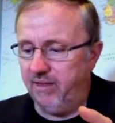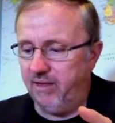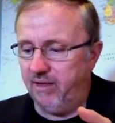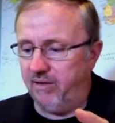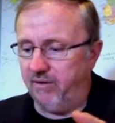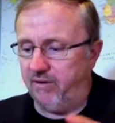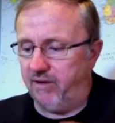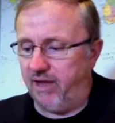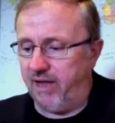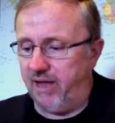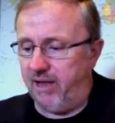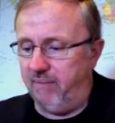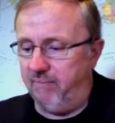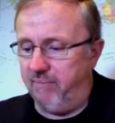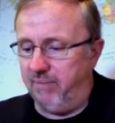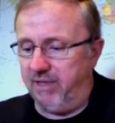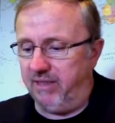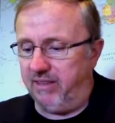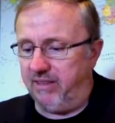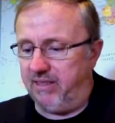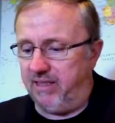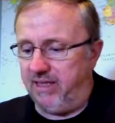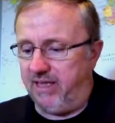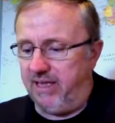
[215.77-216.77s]
Okay,
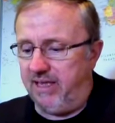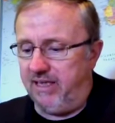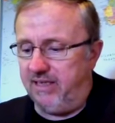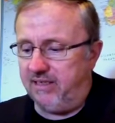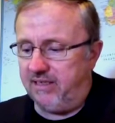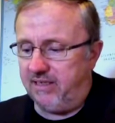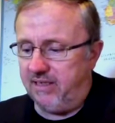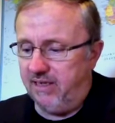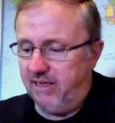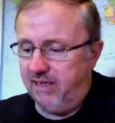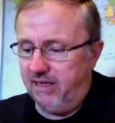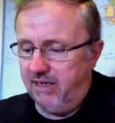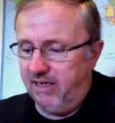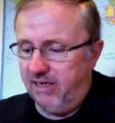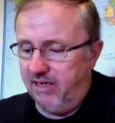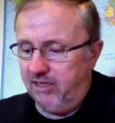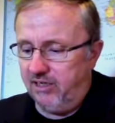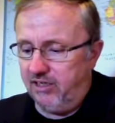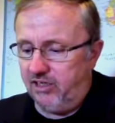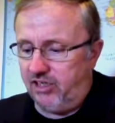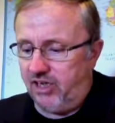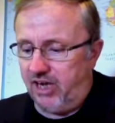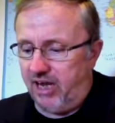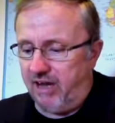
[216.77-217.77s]
but these
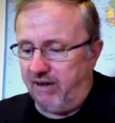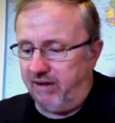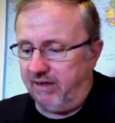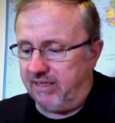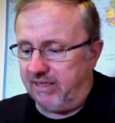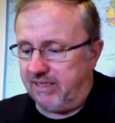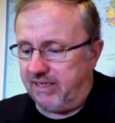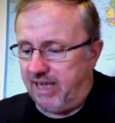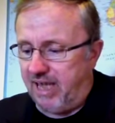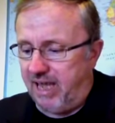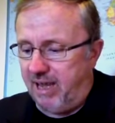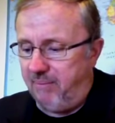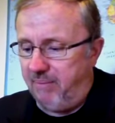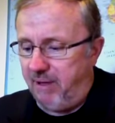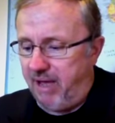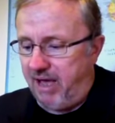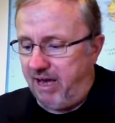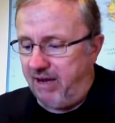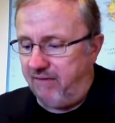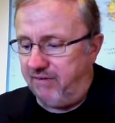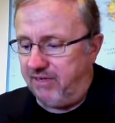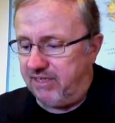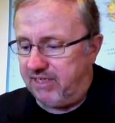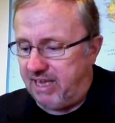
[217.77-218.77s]
shall escape
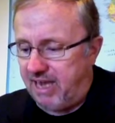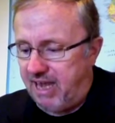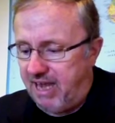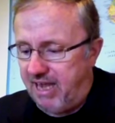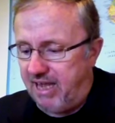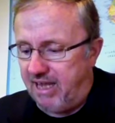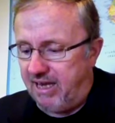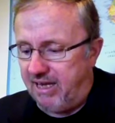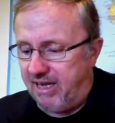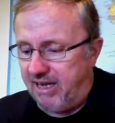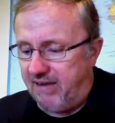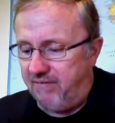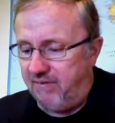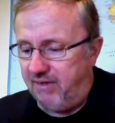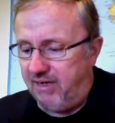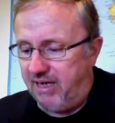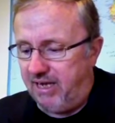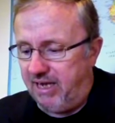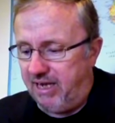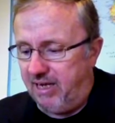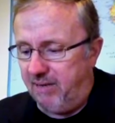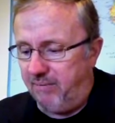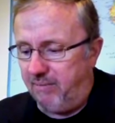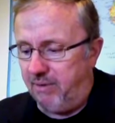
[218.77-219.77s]
out of his hand, even
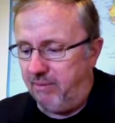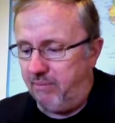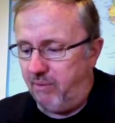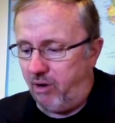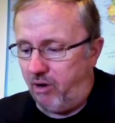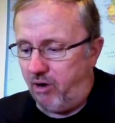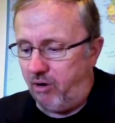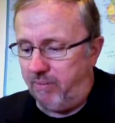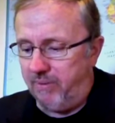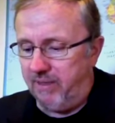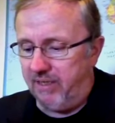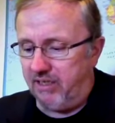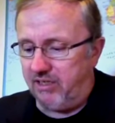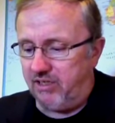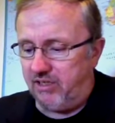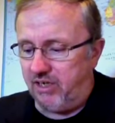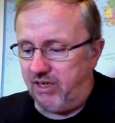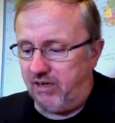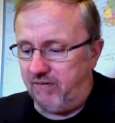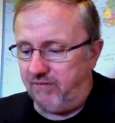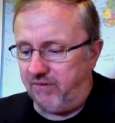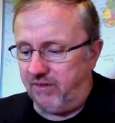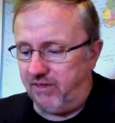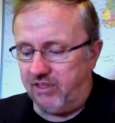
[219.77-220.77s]
Edom and Moab and the
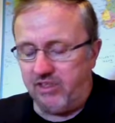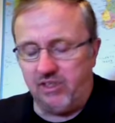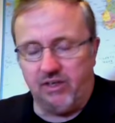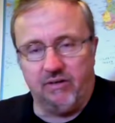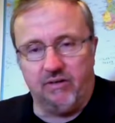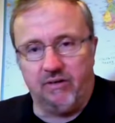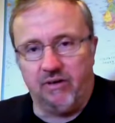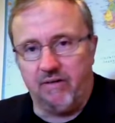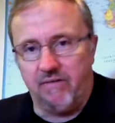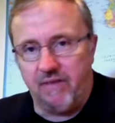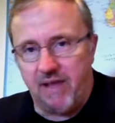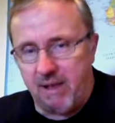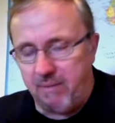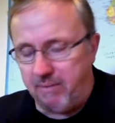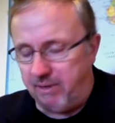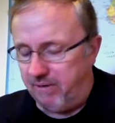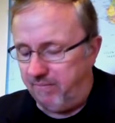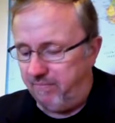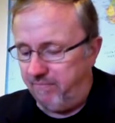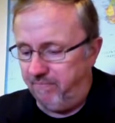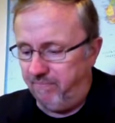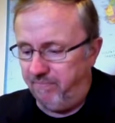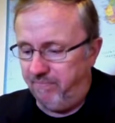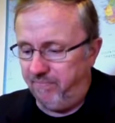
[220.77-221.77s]
chief of the children of Ammon.
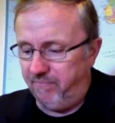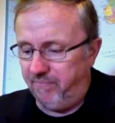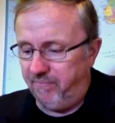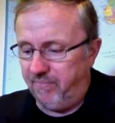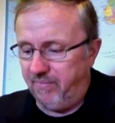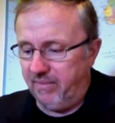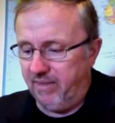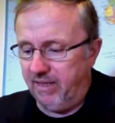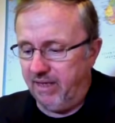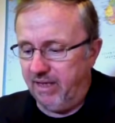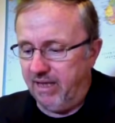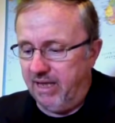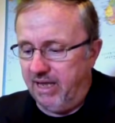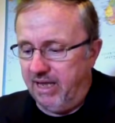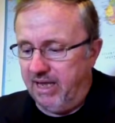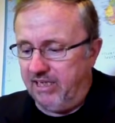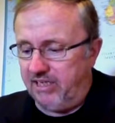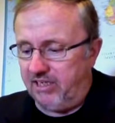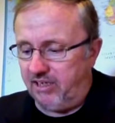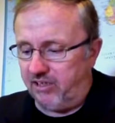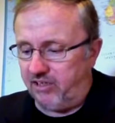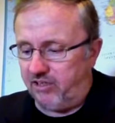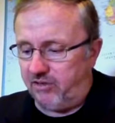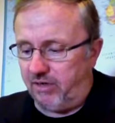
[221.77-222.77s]
He
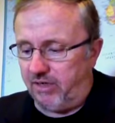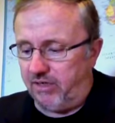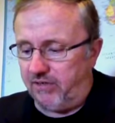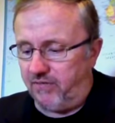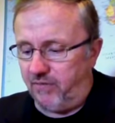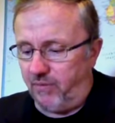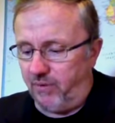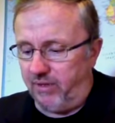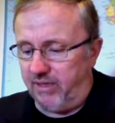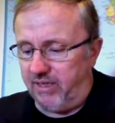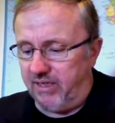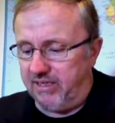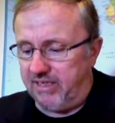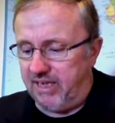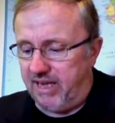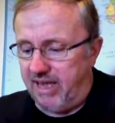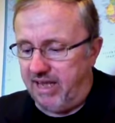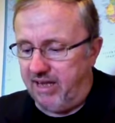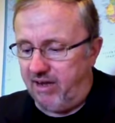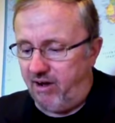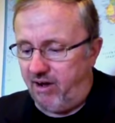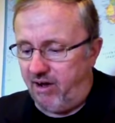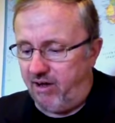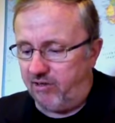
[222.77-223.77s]
shall stretch forth his
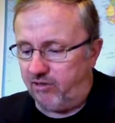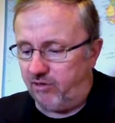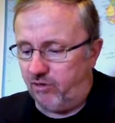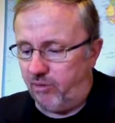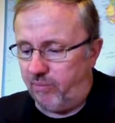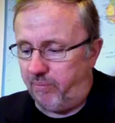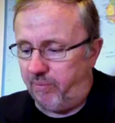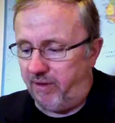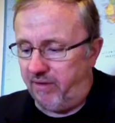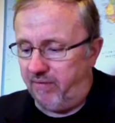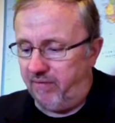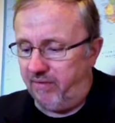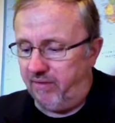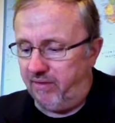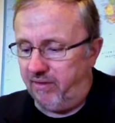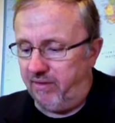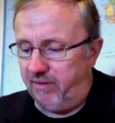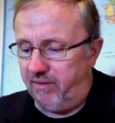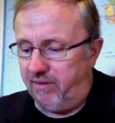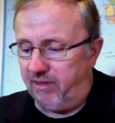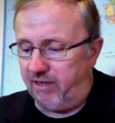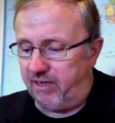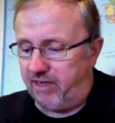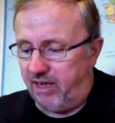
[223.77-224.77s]
hand also upon
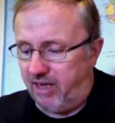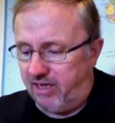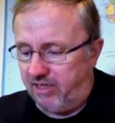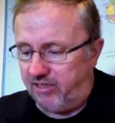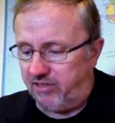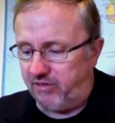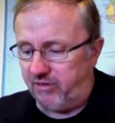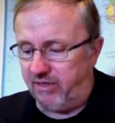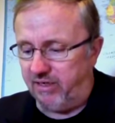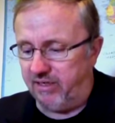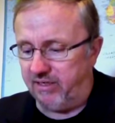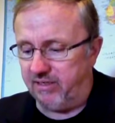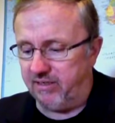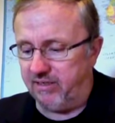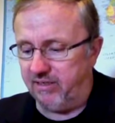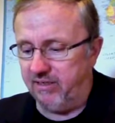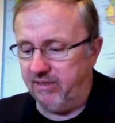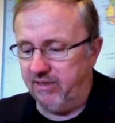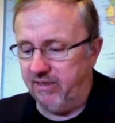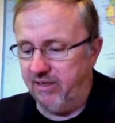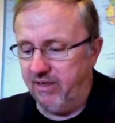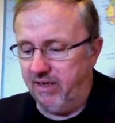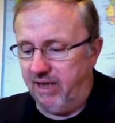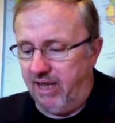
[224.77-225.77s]
the countries,
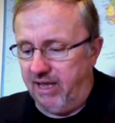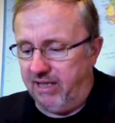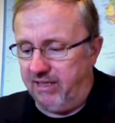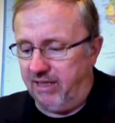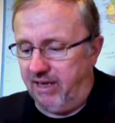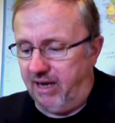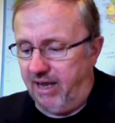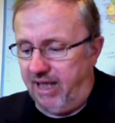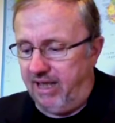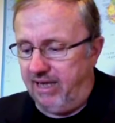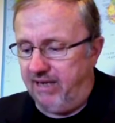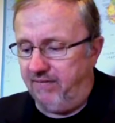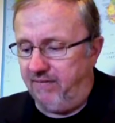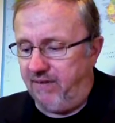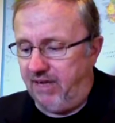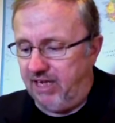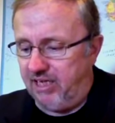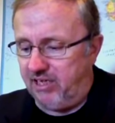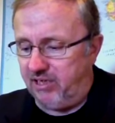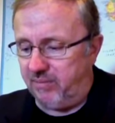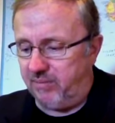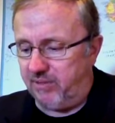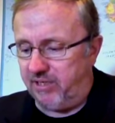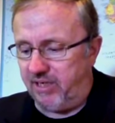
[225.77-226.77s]
and the land of
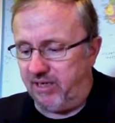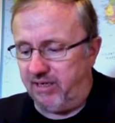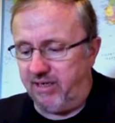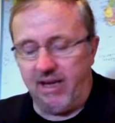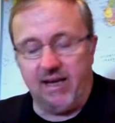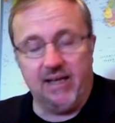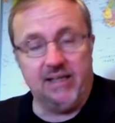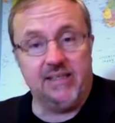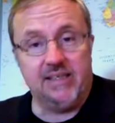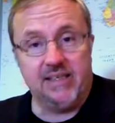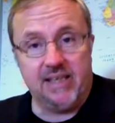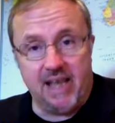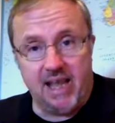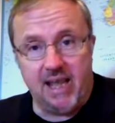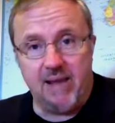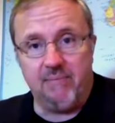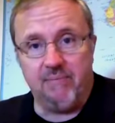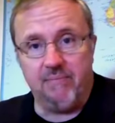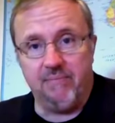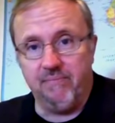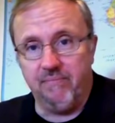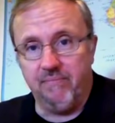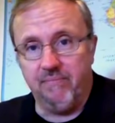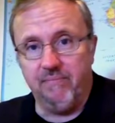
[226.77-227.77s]
Egypt shall not
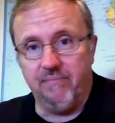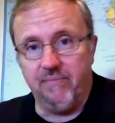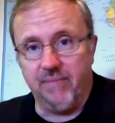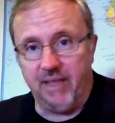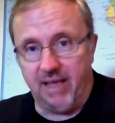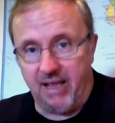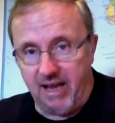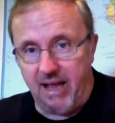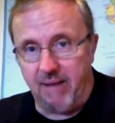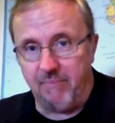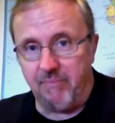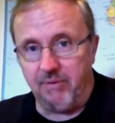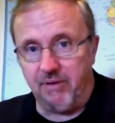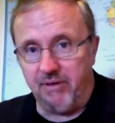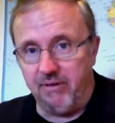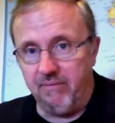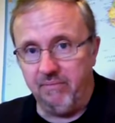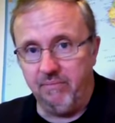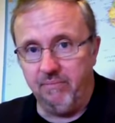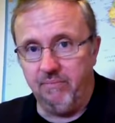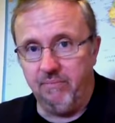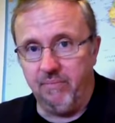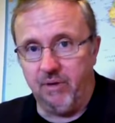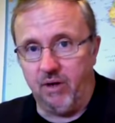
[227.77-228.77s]
escape. That happened.
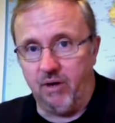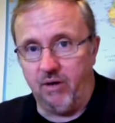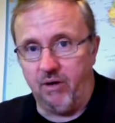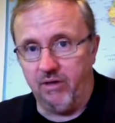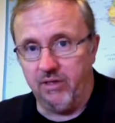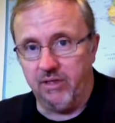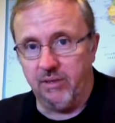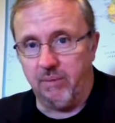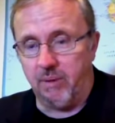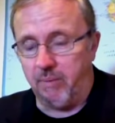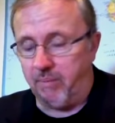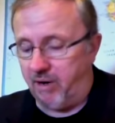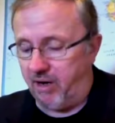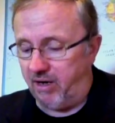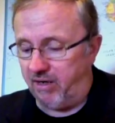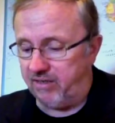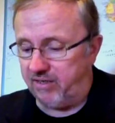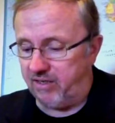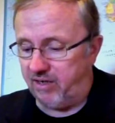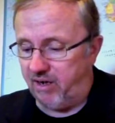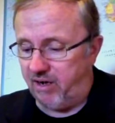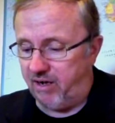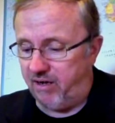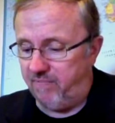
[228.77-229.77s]
Hosni Mubarak's
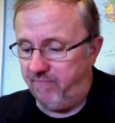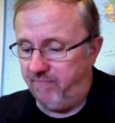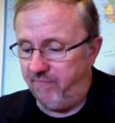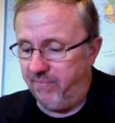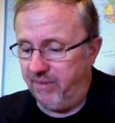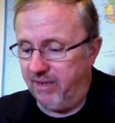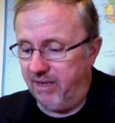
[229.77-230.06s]
gone.